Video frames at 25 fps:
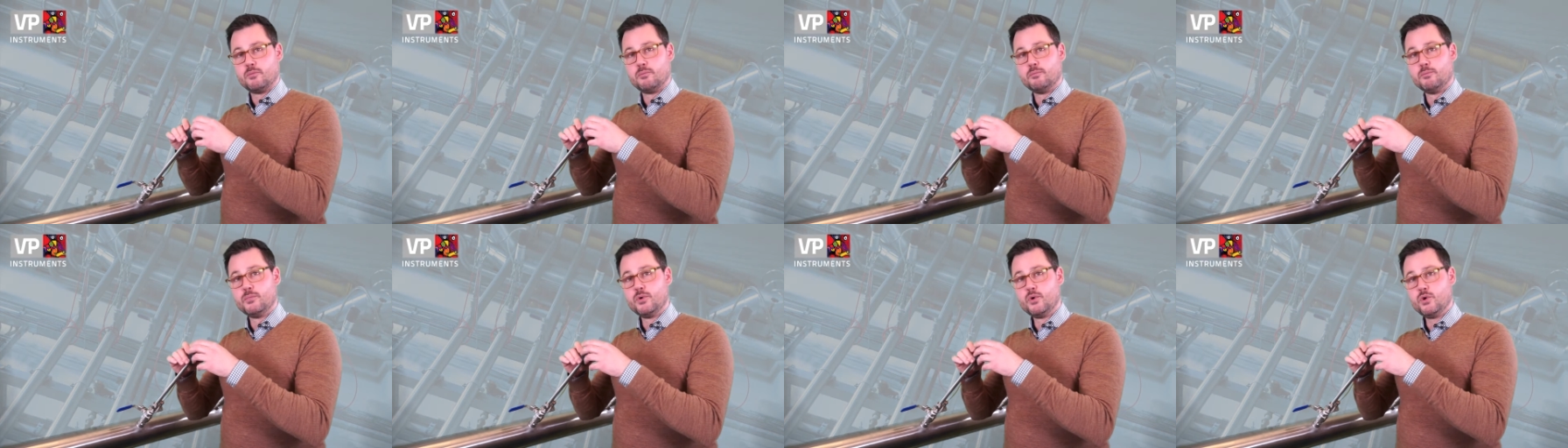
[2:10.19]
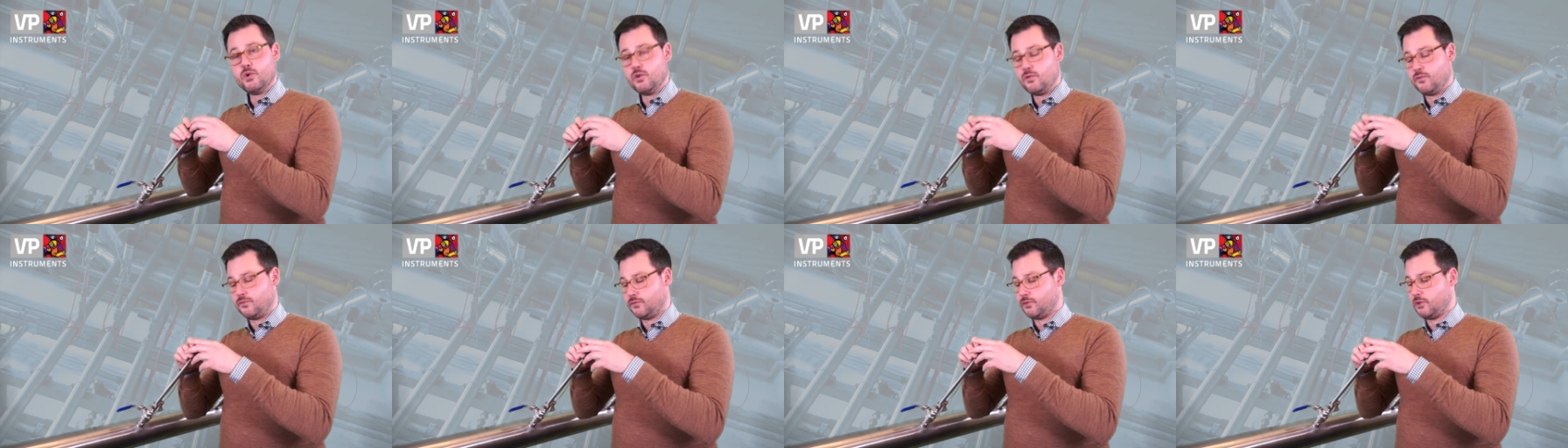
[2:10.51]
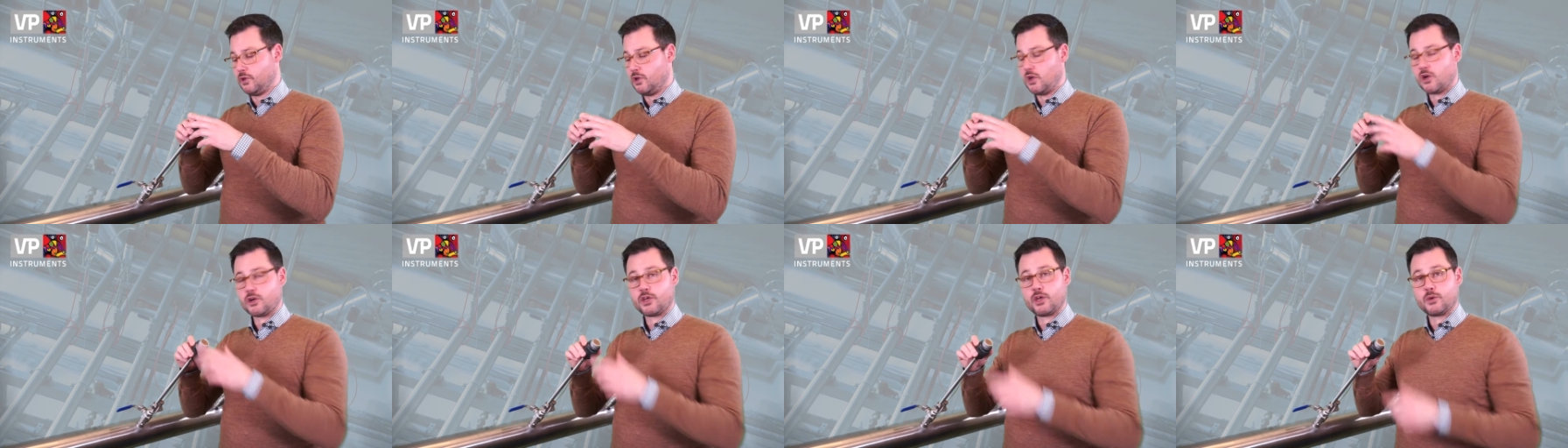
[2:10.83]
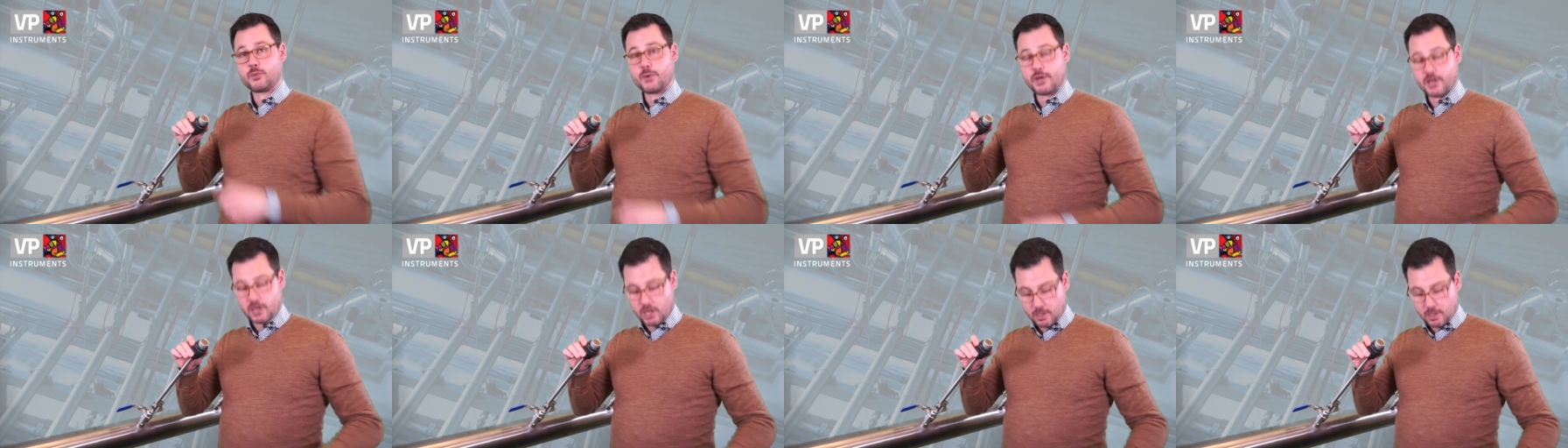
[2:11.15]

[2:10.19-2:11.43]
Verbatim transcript: move the locking ring